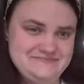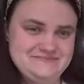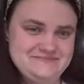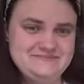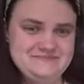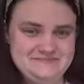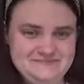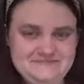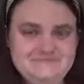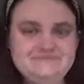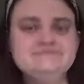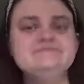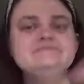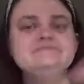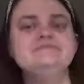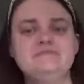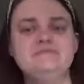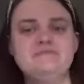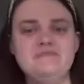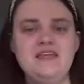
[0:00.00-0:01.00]
Mm-hmm.
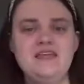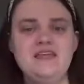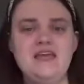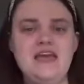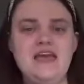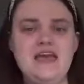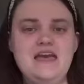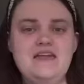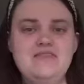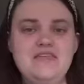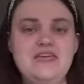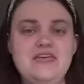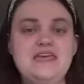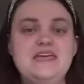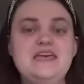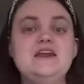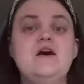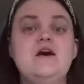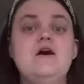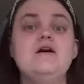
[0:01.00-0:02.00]
And
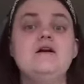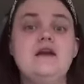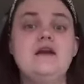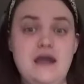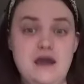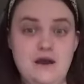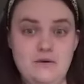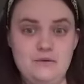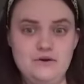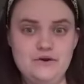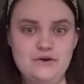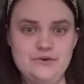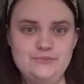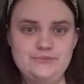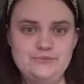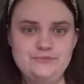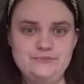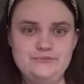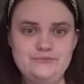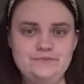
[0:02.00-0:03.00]
then our hour.
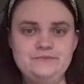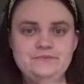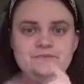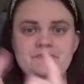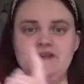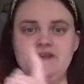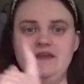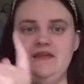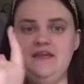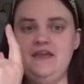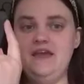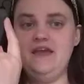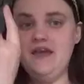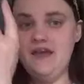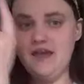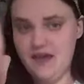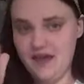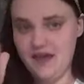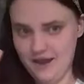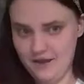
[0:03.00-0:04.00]

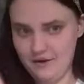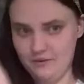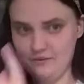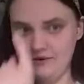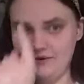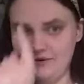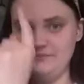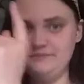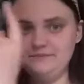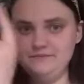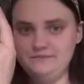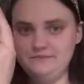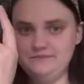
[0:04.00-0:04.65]
Hour.